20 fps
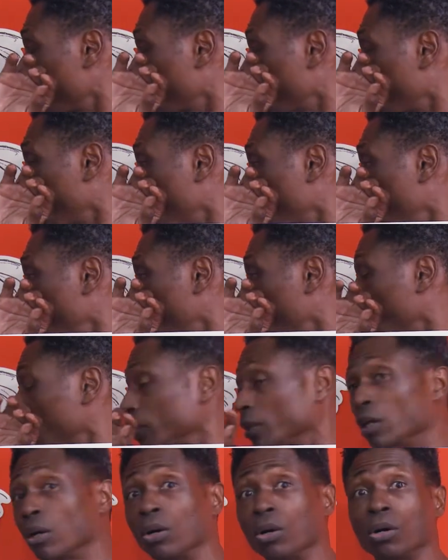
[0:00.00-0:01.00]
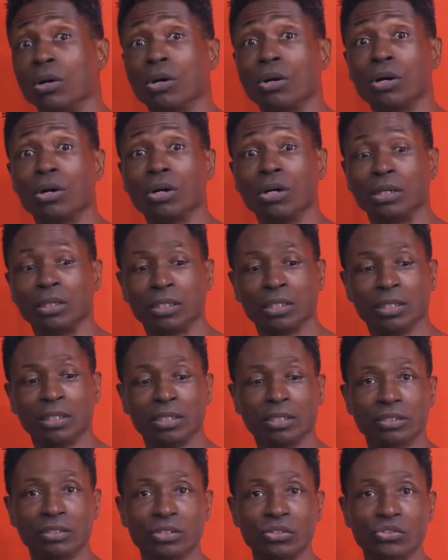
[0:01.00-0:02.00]
Gold. Oh,
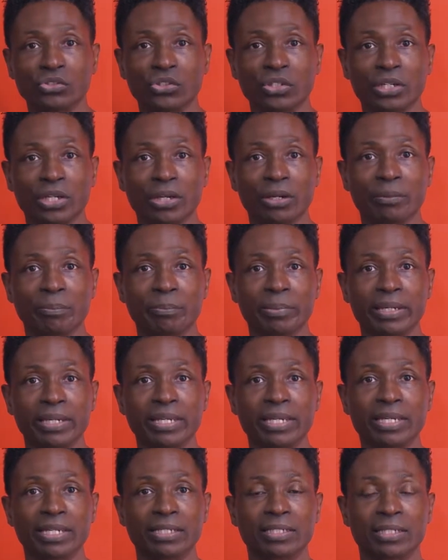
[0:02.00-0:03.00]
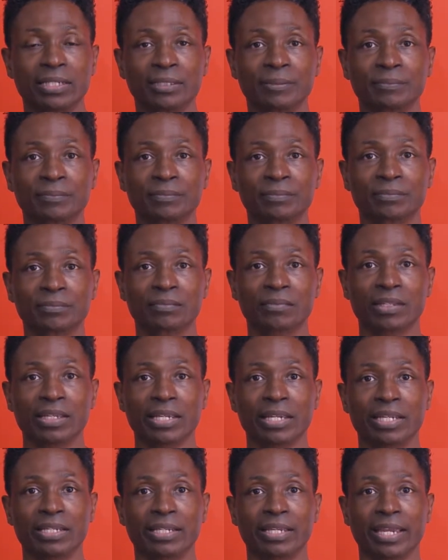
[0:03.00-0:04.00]
did you hear Pete
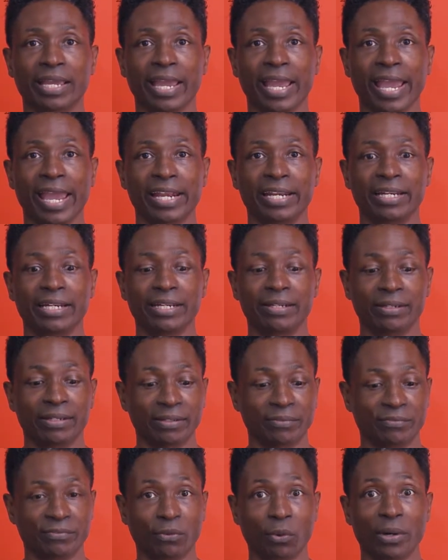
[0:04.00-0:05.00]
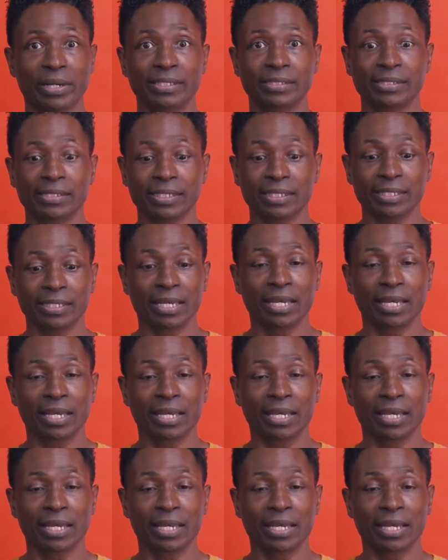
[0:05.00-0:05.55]
in cat voicing?